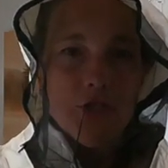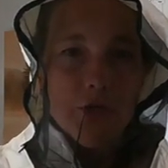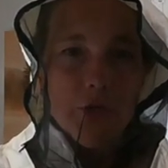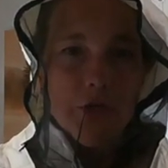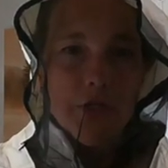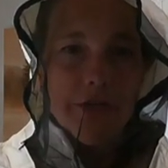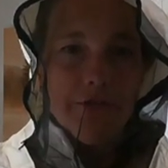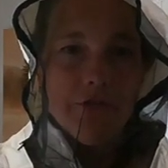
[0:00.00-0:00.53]

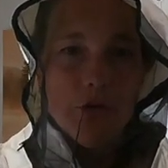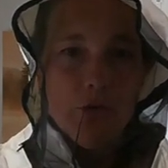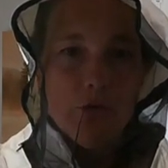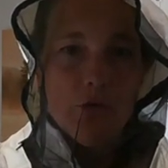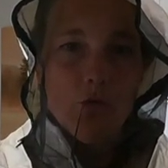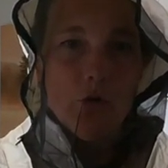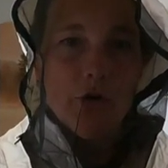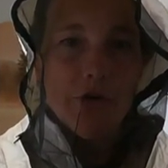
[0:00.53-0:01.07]
do give you
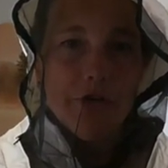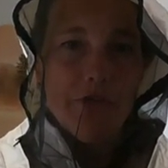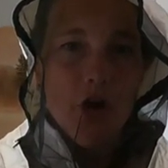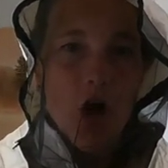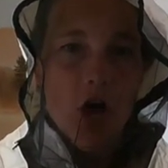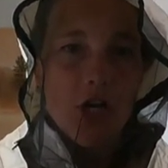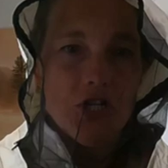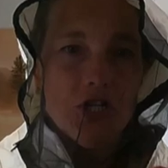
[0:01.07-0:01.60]
the word of
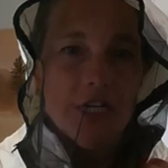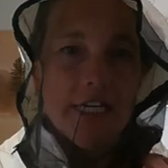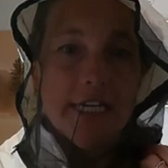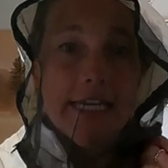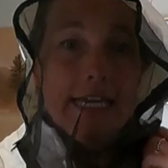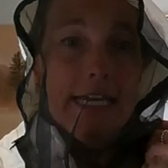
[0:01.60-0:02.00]
caution,